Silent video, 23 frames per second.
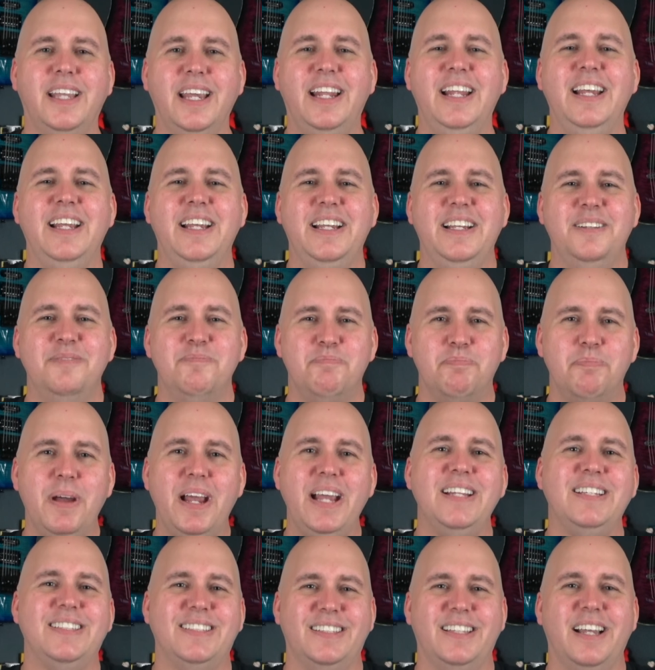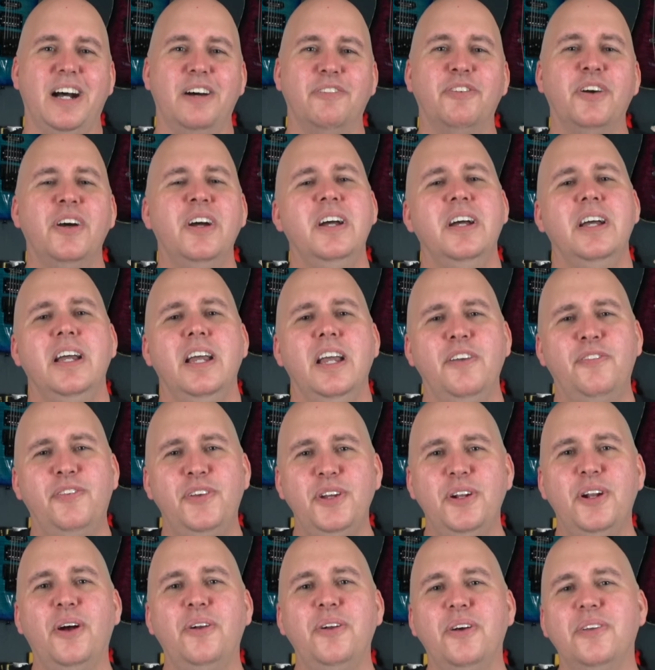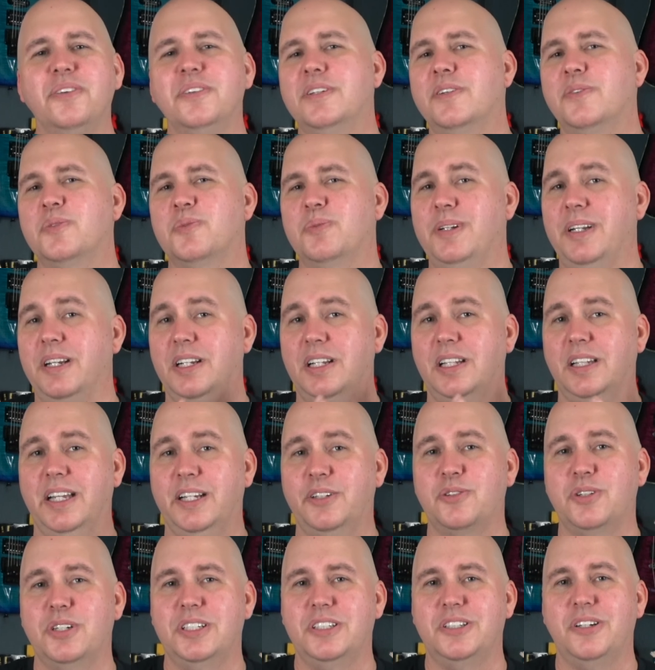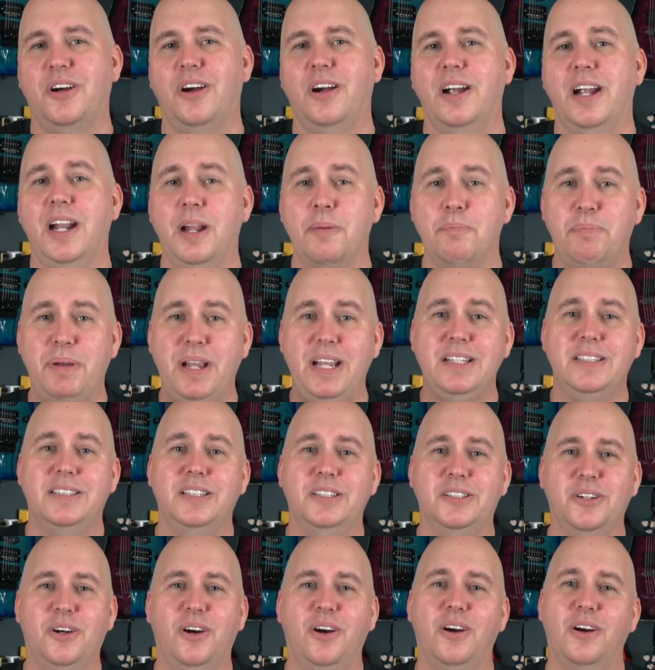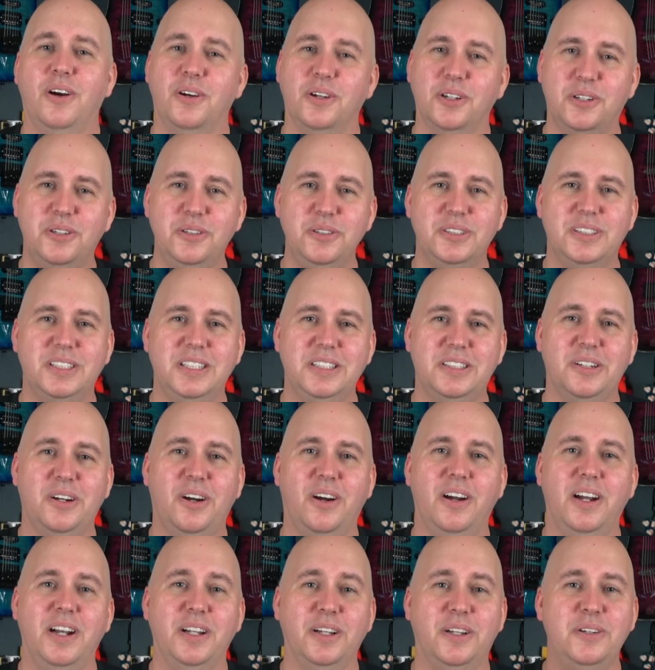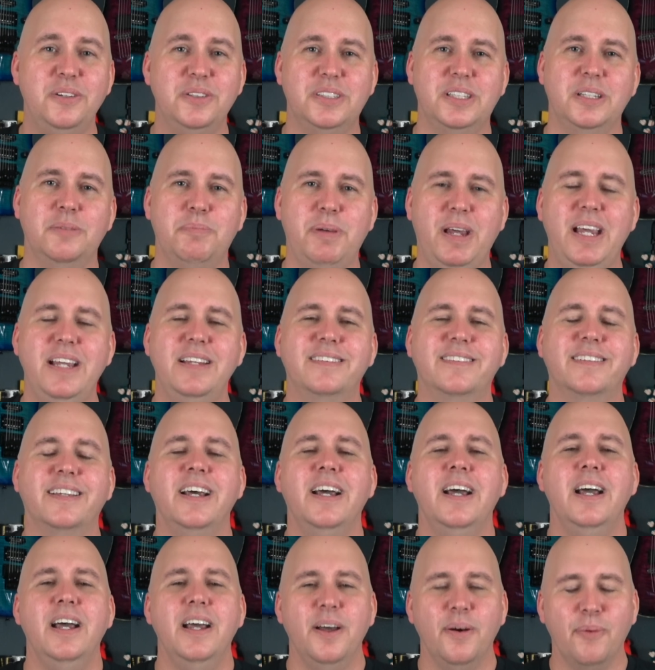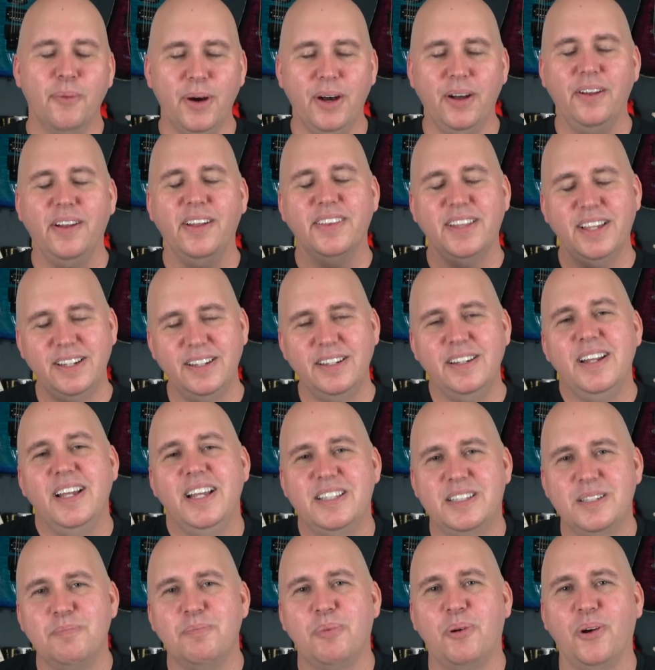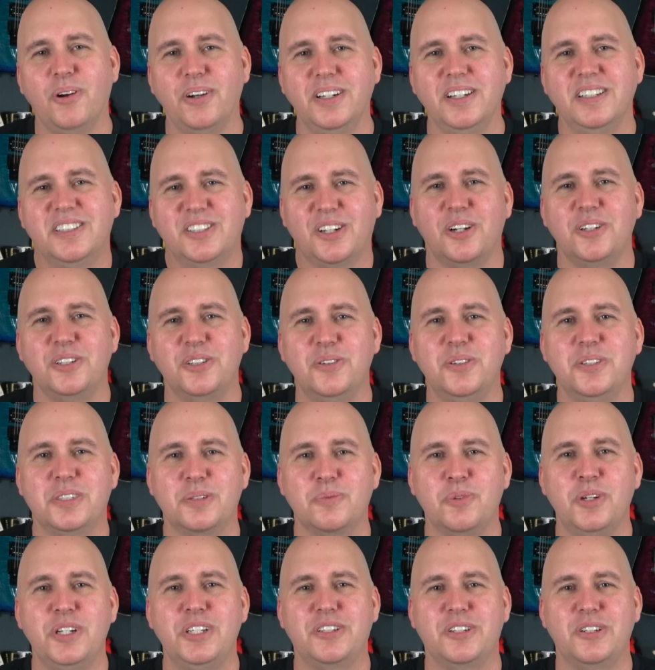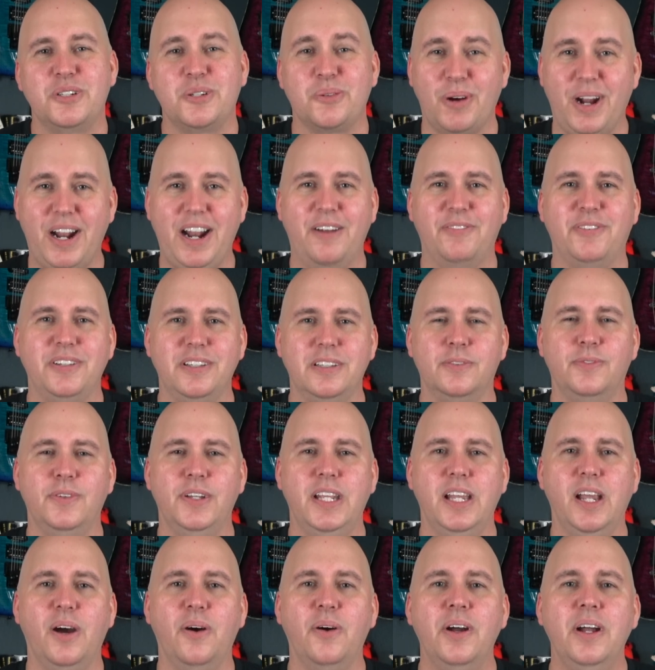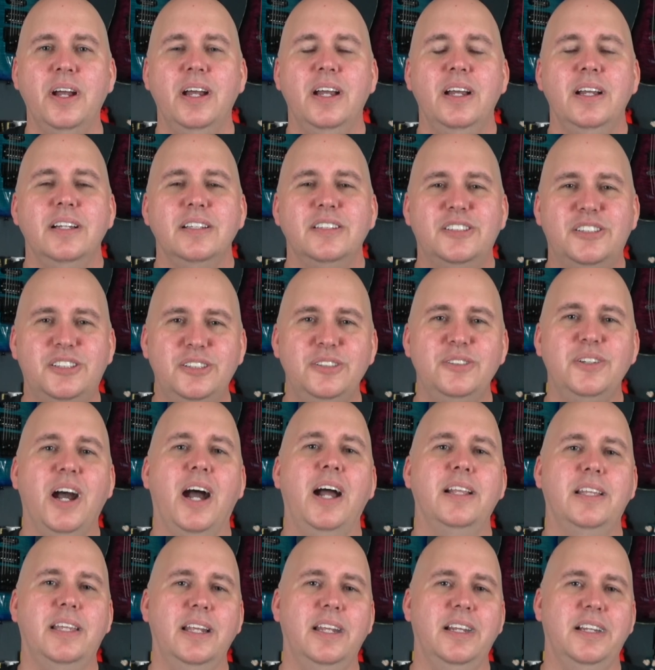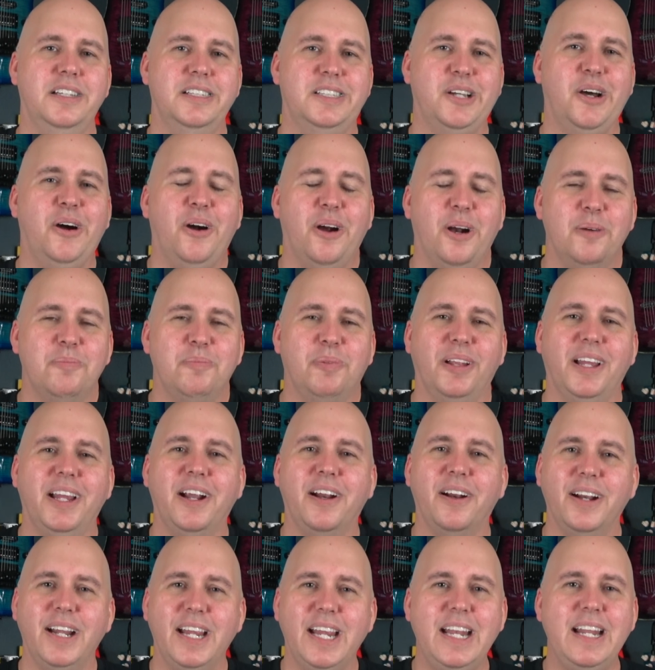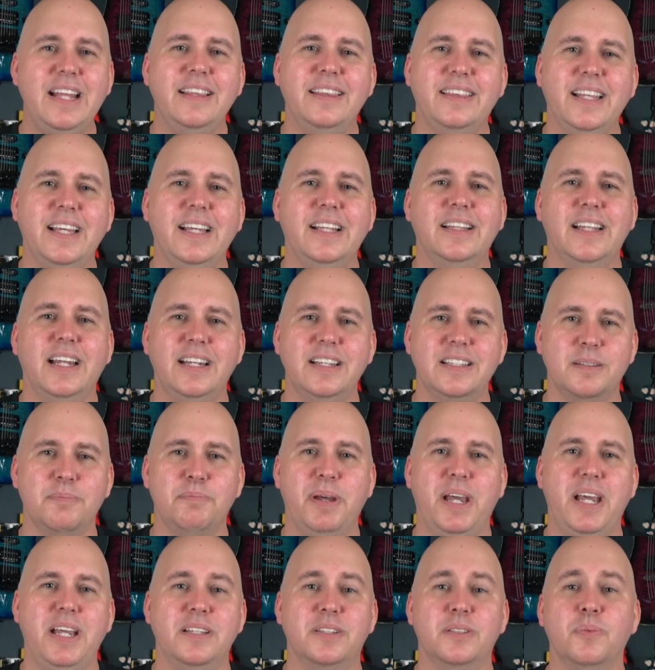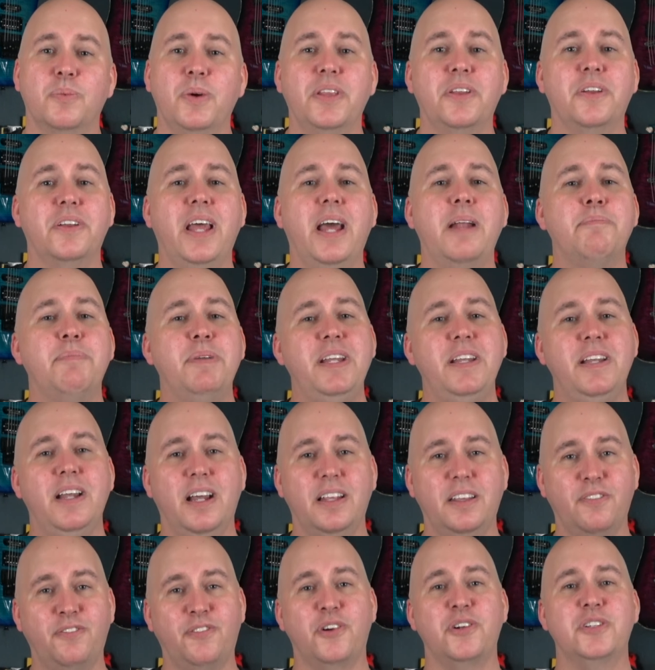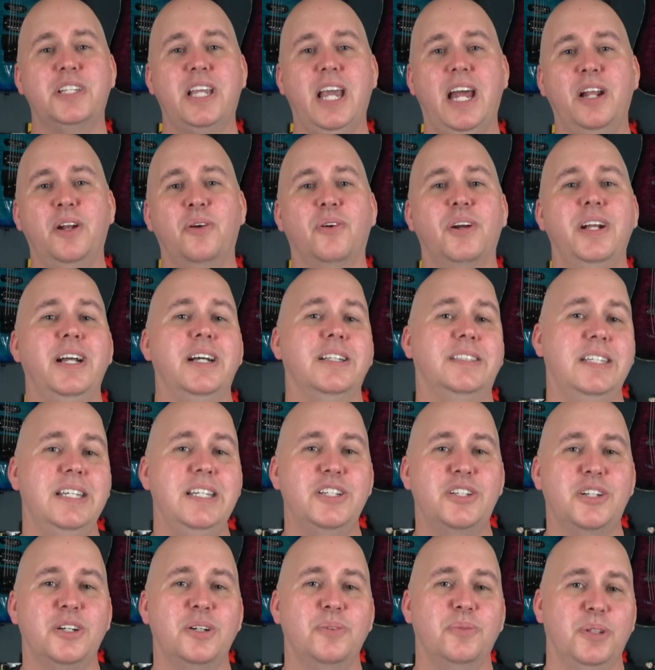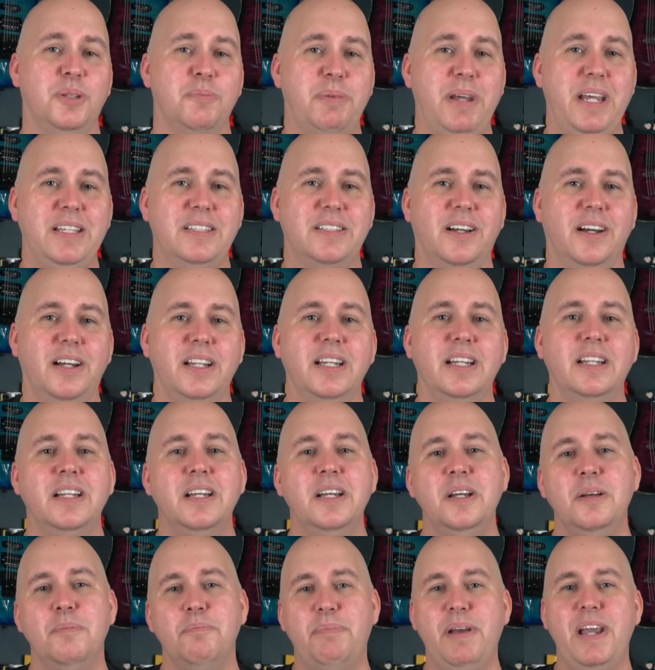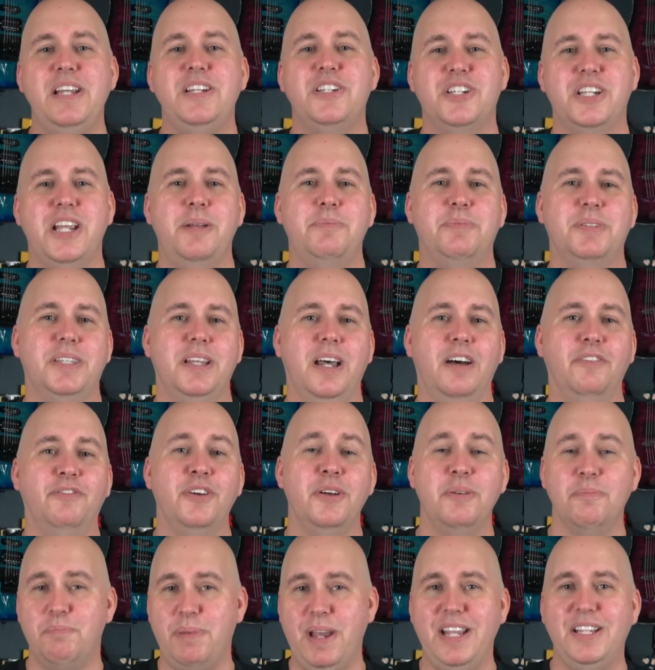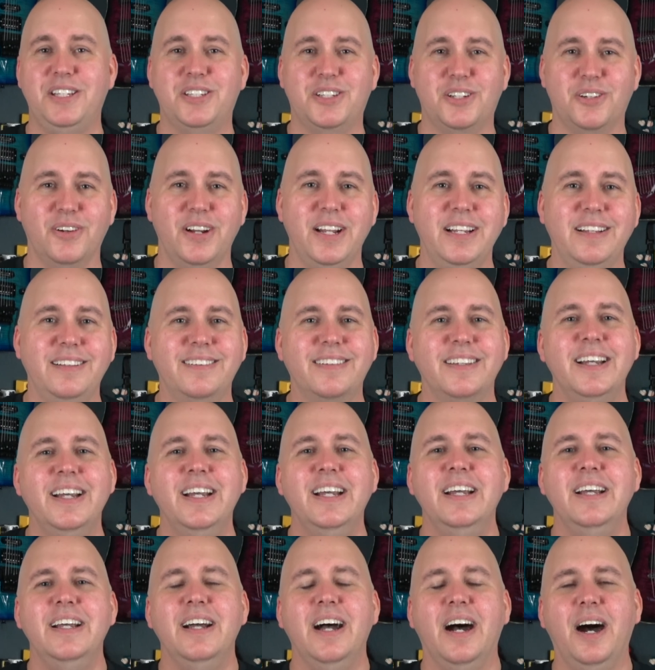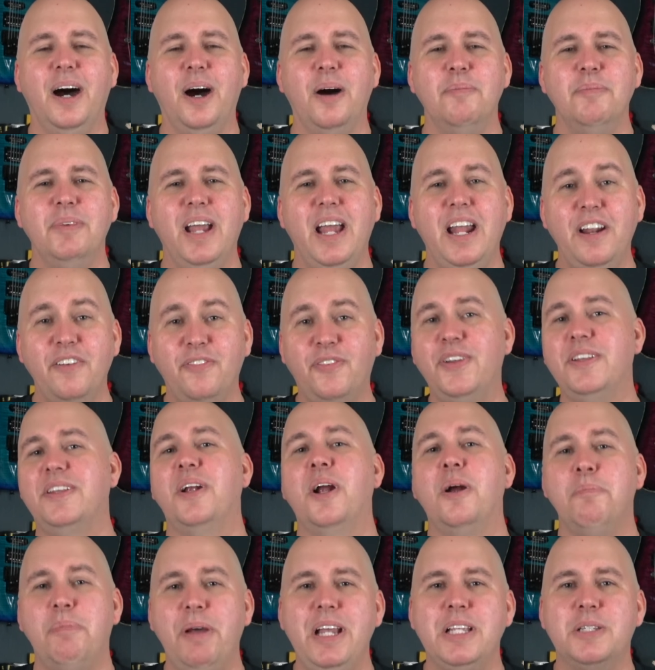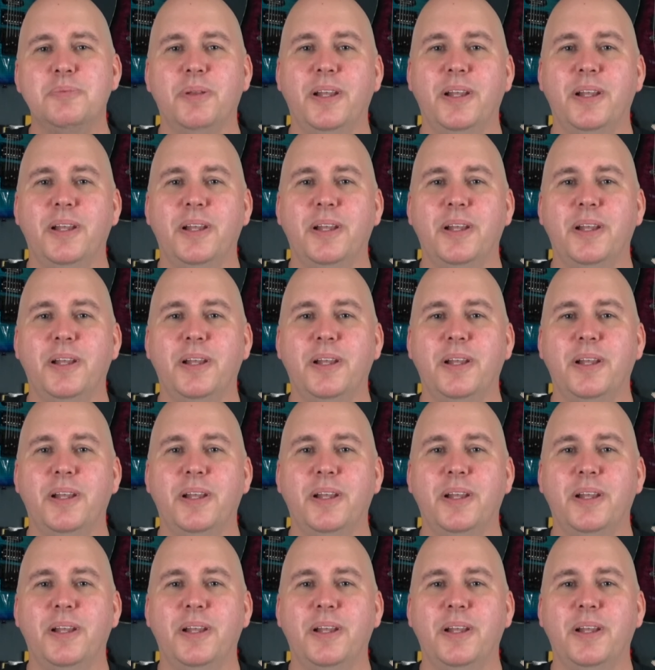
getting bass stuff. If you don't know the difference between an electric guitar and a bass guitar or an acoustic guitar and acoustic bass, well, then it's important to start doing some research right after this video do not get a guitar player anything that is a bass, whether that be uh, the first category, a t-shirt with a bass on it, bass shaped stuff, bass strings. Um, and if they're a bass